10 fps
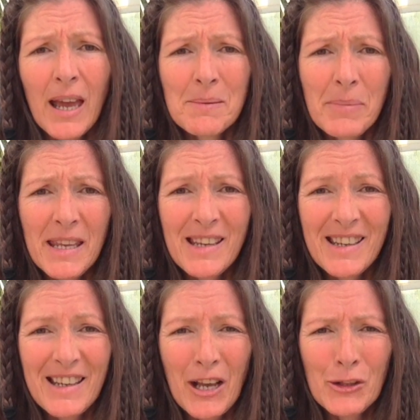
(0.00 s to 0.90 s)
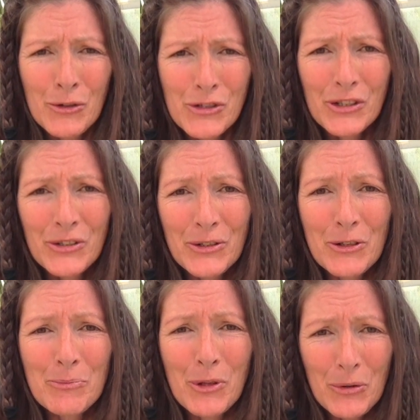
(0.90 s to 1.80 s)
And being a
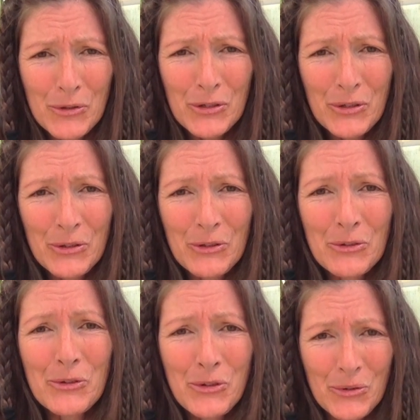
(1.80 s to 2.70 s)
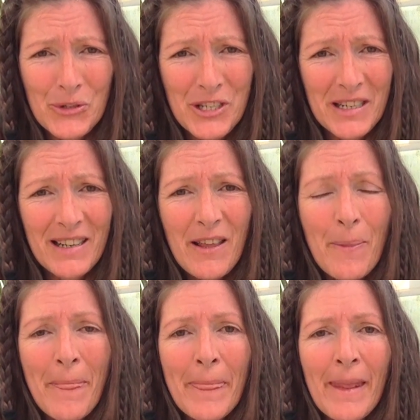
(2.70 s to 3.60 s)
logical, methodical doctor,
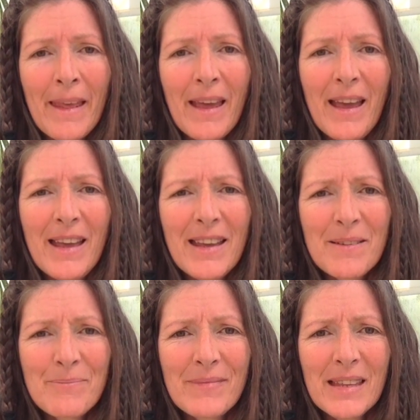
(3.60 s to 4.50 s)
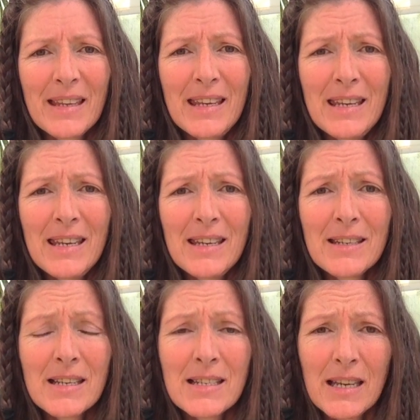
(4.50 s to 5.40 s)
he
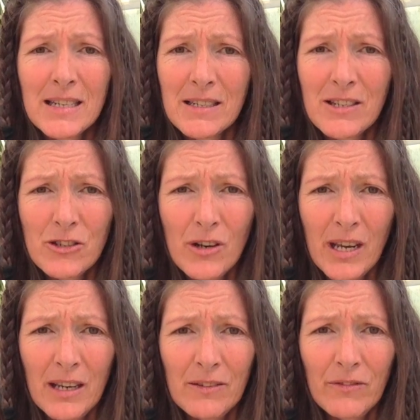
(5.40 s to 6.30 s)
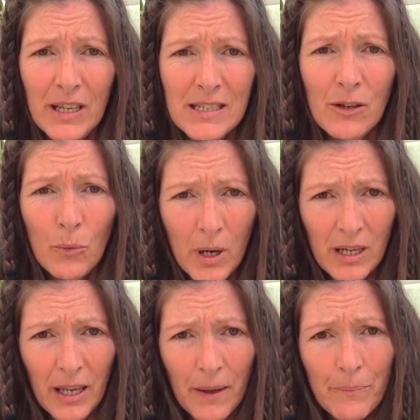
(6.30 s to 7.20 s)
decided to try and find out
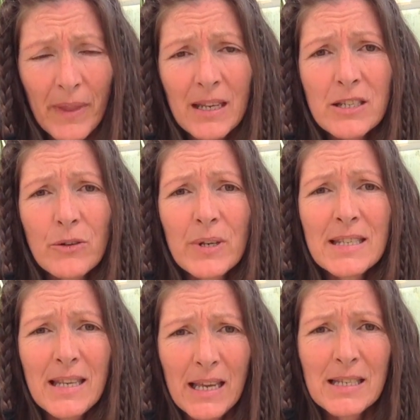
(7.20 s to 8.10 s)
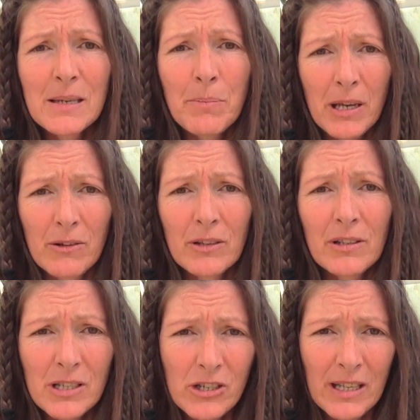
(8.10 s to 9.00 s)
why. And so he set about
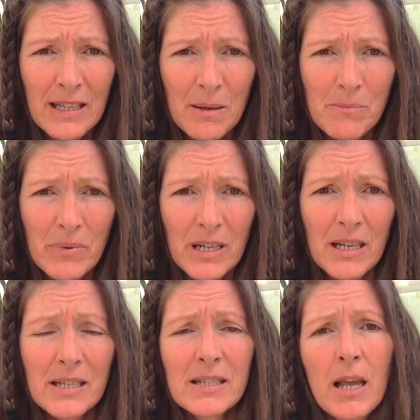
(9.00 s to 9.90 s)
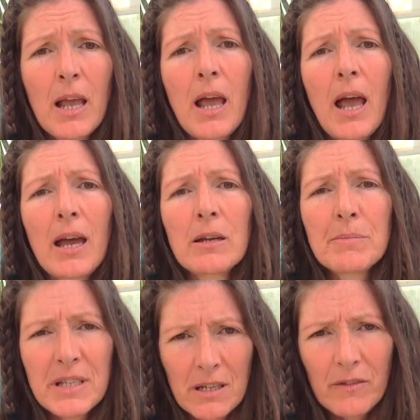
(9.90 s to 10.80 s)
crunching the numbers and
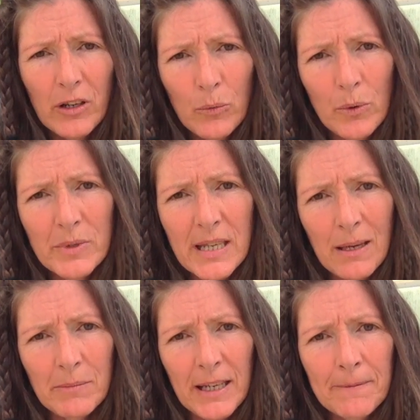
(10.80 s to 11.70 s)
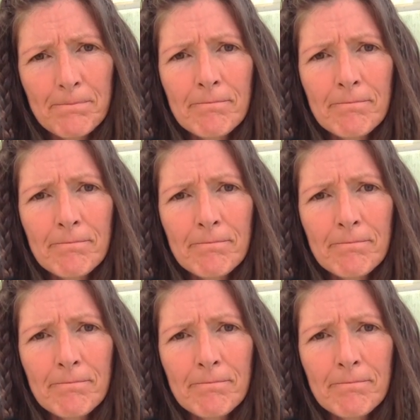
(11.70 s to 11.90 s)
observing what was happening.